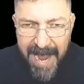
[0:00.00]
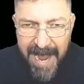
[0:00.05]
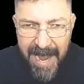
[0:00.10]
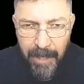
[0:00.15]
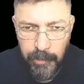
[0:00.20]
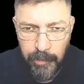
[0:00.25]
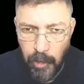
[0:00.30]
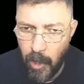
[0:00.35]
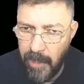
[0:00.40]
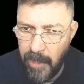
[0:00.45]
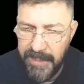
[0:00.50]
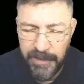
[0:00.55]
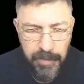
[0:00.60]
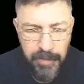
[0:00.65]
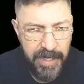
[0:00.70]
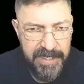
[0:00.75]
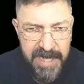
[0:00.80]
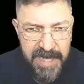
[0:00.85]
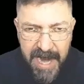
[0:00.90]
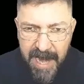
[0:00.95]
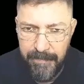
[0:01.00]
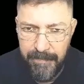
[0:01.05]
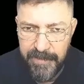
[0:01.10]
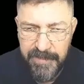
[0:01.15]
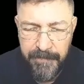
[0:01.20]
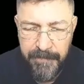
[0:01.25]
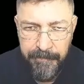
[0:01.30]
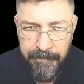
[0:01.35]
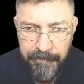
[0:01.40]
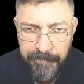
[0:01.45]
only three times.
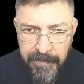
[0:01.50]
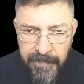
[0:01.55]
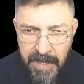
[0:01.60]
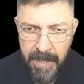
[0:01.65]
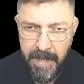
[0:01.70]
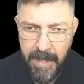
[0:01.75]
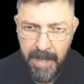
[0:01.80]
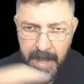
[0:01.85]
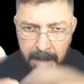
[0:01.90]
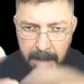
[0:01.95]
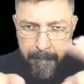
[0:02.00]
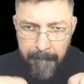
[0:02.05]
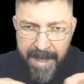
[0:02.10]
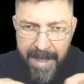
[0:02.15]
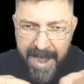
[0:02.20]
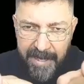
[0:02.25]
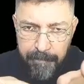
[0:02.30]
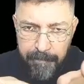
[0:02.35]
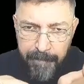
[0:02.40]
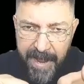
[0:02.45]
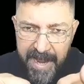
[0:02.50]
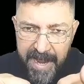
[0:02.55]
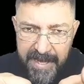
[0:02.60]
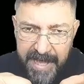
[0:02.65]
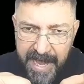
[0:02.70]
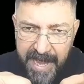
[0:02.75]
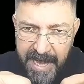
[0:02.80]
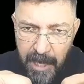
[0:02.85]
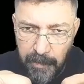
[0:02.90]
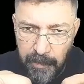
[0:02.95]
Back pain,
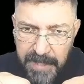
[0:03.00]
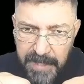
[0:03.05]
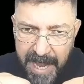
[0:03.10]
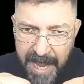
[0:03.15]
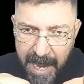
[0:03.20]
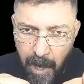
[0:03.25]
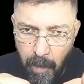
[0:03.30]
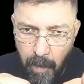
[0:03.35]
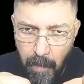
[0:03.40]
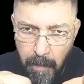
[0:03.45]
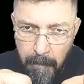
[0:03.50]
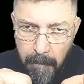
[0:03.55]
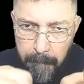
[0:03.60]
get out now.